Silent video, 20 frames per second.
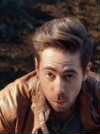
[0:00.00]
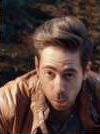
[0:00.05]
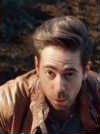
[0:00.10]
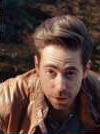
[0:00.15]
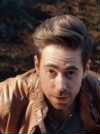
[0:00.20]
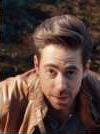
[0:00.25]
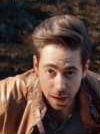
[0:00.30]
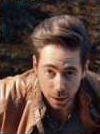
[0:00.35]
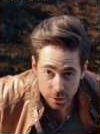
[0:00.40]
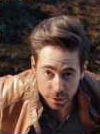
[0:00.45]

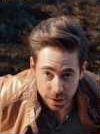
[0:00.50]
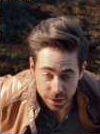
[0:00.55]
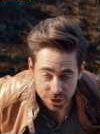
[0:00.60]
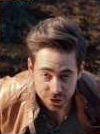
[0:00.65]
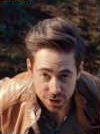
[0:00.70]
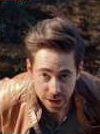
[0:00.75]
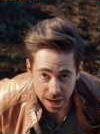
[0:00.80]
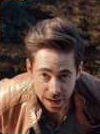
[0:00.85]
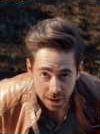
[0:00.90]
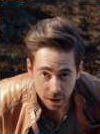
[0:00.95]
without the
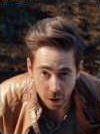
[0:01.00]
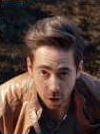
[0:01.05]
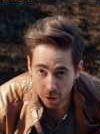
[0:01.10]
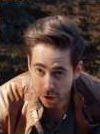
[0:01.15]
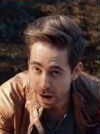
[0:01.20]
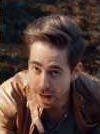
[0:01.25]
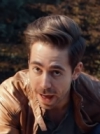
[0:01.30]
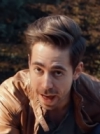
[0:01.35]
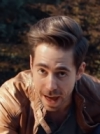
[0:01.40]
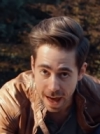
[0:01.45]
chair
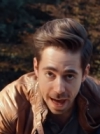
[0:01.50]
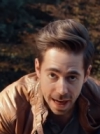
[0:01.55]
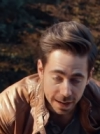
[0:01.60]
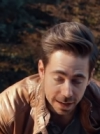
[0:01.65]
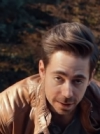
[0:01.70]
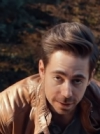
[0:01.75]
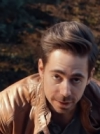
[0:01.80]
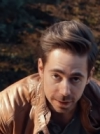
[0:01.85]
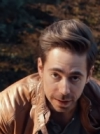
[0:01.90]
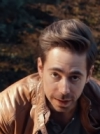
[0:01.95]
or
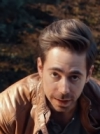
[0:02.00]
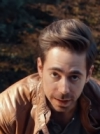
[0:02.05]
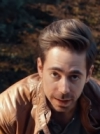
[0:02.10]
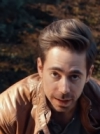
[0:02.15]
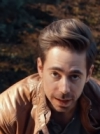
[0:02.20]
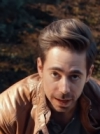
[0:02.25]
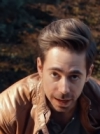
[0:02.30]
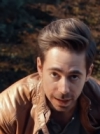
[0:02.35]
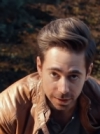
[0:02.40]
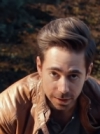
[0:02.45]
anything
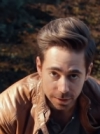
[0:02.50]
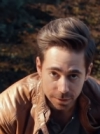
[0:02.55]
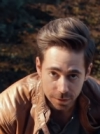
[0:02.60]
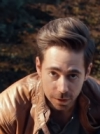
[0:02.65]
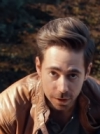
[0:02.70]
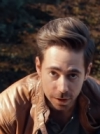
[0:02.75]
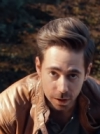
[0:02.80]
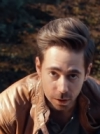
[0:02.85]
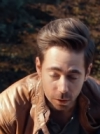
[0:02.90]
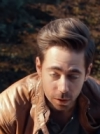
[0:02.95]
in the
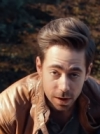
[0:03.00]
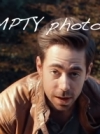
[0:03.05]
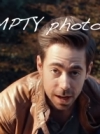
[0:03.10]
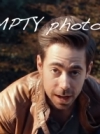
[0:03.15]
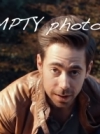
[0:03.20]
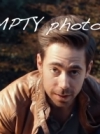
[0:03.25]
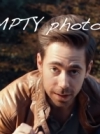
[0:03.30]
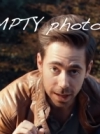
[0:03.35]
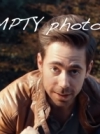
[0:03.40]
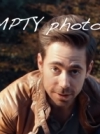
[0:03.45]
photo.
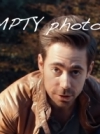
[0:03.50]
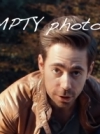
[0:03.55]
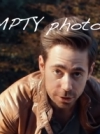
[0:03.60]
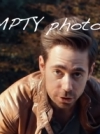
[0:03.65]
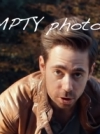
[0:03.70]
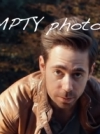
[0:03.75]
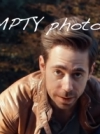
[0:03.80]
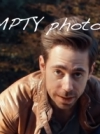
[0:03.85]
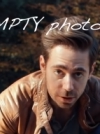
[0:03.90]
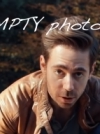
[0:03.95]
That's going
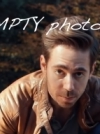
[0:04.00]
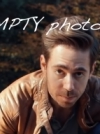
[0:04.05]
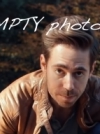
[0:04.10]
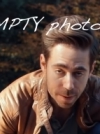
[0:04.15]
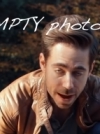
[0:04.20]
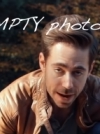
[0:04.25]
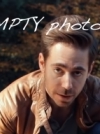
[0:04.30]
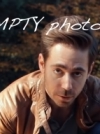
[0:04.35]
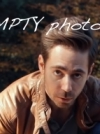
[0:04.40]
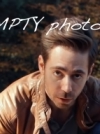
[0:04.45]
to be your
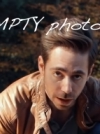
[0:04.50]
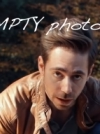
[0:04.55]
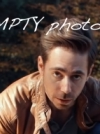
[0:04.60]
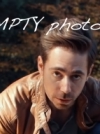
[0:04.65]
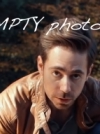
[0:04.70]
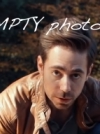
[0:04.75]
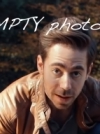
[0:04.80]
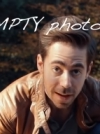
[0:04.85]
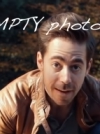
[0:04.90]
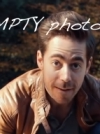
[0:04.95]

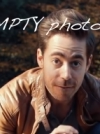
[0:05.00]
background.